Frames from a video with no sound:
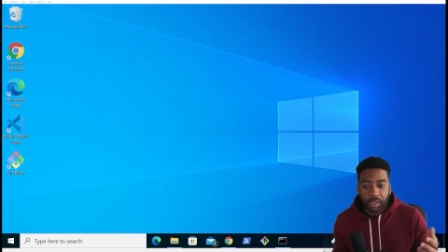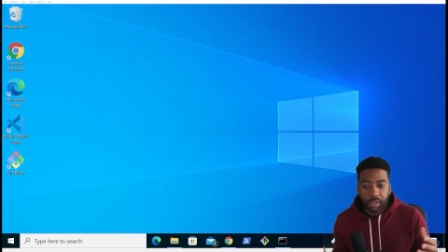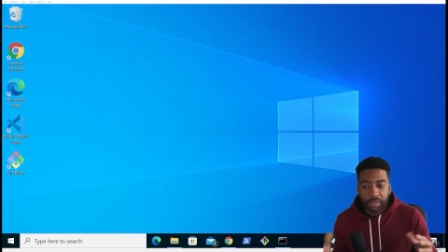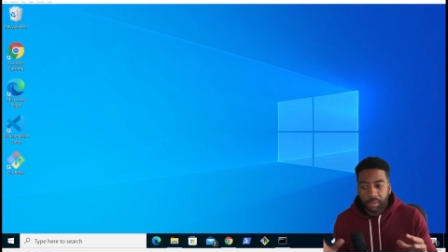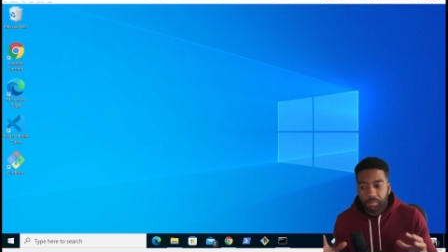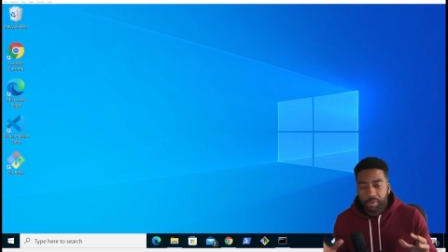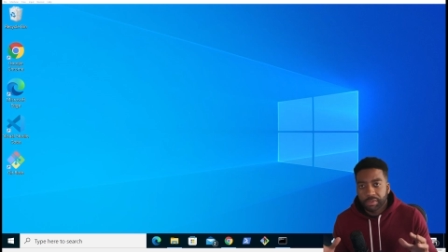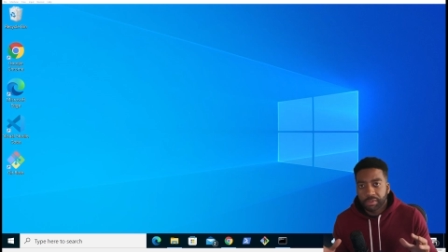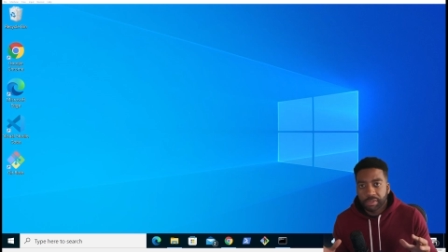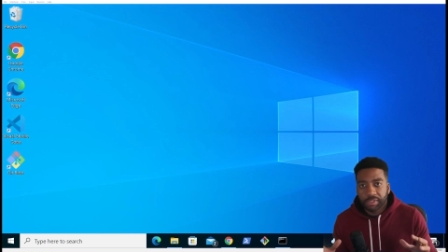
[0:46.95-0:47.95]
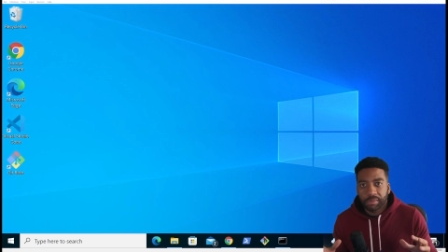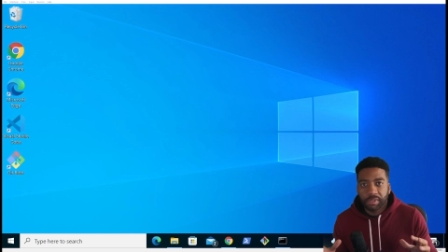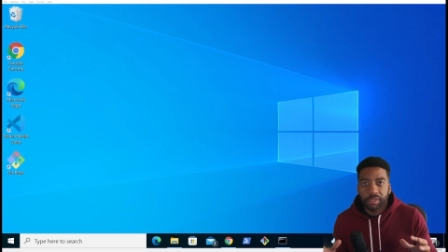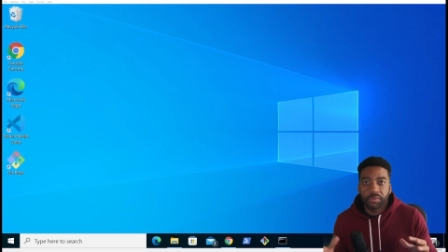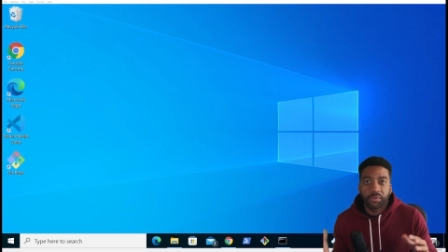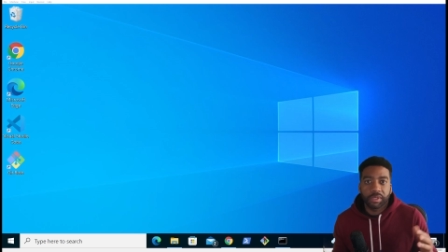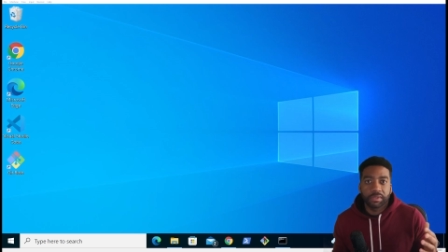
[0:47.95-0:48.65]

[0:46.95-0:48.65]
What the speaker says: They mostly do the same thing. And what